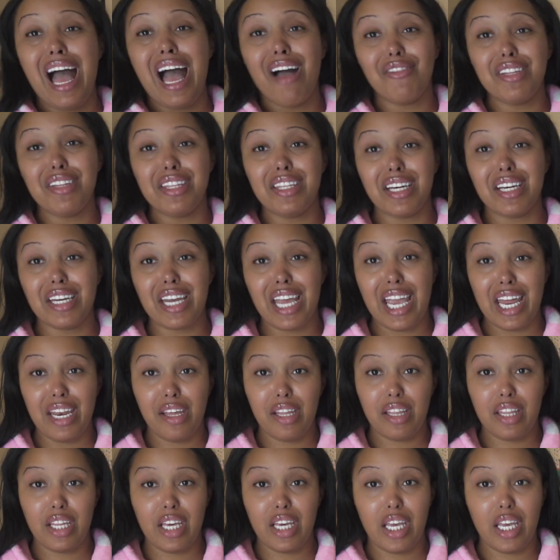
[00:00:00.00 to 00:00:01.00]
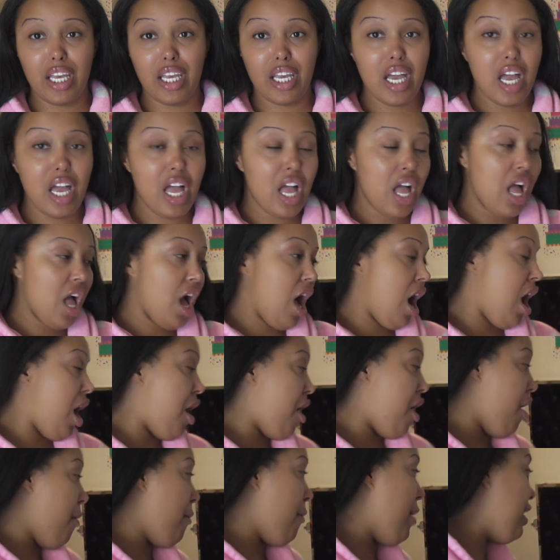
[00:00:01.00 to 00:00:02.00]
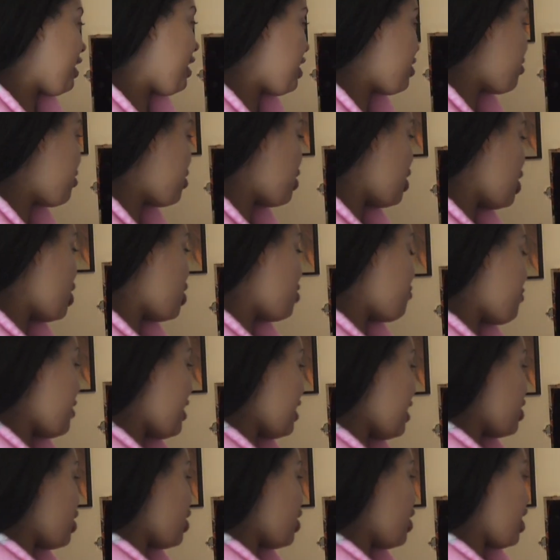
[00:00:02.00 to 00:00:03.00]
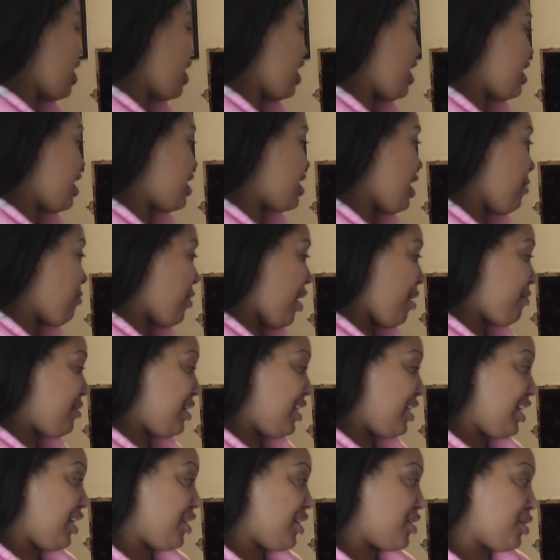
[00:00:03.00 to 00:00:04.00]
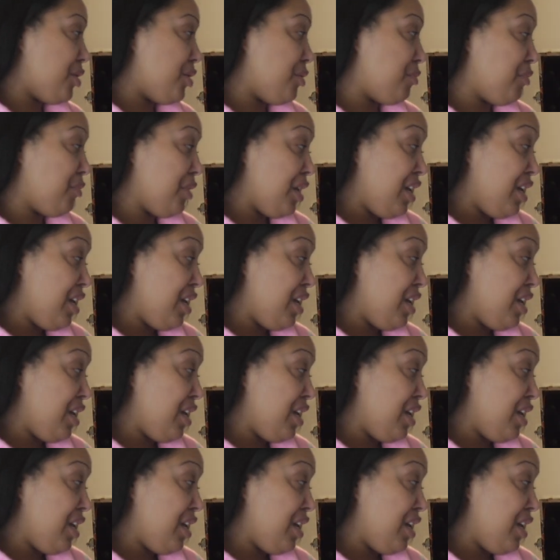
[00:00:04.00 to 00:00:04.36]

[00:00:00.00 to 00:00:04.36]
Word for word: haven't done anything um i need to change bed sheets i probably need to